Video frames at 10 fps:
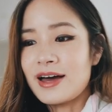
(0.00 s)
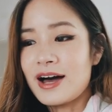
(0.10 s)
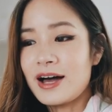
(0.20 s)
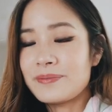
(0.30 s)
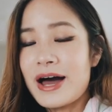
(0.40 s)

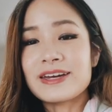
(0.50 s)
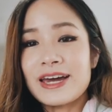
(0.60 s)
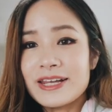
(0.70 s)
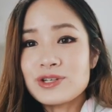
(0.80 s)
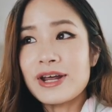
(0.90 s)
um, I
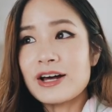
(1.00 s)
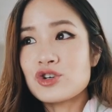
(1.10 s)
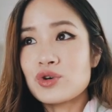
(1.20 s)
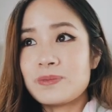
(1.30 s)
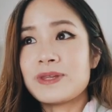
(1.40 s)
cancelled our
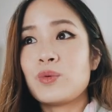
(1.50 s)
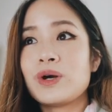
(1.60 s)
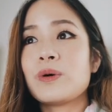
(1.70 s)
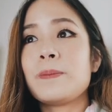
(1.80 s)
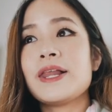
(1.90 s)
trip that we
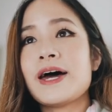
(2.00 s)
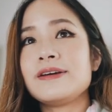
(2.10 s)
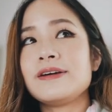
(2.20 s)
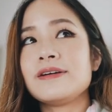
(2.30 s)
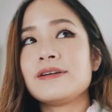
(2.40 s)
were
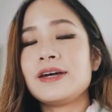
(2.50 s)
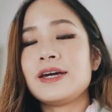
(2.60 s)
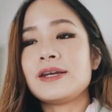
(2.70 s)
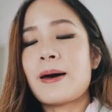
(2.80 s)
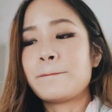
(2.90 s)
planning
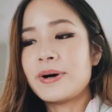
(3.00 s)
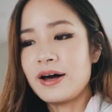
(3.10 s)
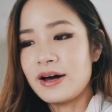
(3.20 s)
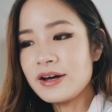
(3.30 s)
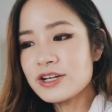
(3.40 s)
in
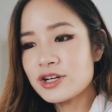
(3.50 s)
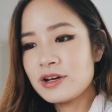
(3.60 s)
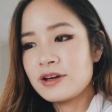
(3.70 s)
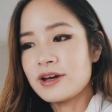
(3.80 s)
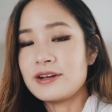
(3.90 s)
March.
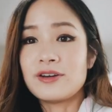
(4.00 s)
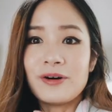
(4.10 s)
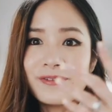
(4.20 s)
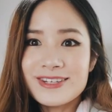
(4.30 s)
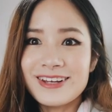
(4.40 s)
And then
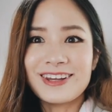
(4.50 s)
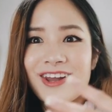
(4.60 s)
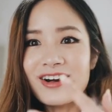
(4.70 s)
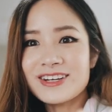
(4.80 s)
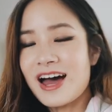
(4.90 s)
obviously
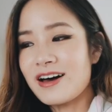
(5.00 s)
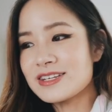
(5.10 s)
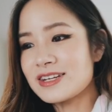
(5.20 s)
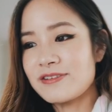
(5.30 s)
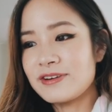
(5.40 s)
lockdowns
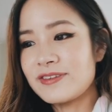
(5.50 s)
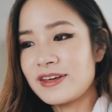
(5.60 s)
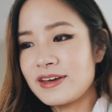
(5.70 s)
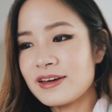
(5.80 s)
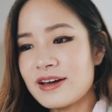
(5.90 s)
and
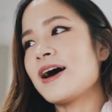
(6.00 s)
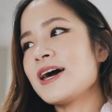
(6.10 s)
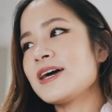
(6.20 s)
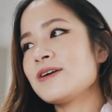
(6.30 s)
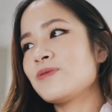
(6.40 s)
everything.
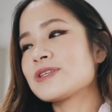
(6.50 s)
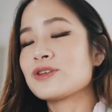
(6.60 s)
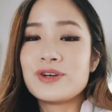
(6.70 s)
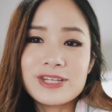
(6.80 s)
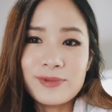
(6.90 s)
I was
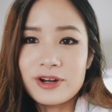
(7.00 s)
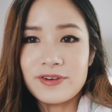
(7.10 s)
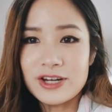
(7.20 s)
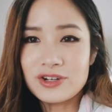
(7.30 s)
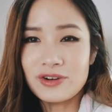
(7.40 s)
losing
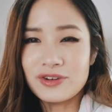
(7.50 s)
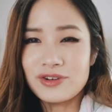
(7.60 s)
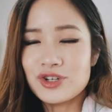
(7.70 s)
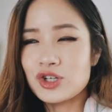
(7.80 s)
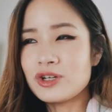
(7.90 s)
motivation on
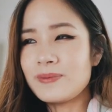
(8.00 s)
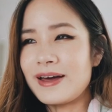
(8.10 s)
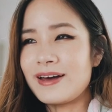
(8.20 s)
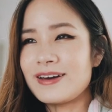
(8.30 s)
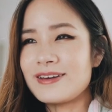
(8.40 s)
YouTube
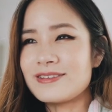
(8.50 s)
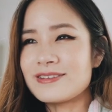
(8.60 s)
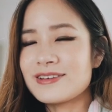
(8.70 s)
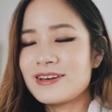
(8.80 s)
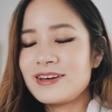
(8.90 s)
and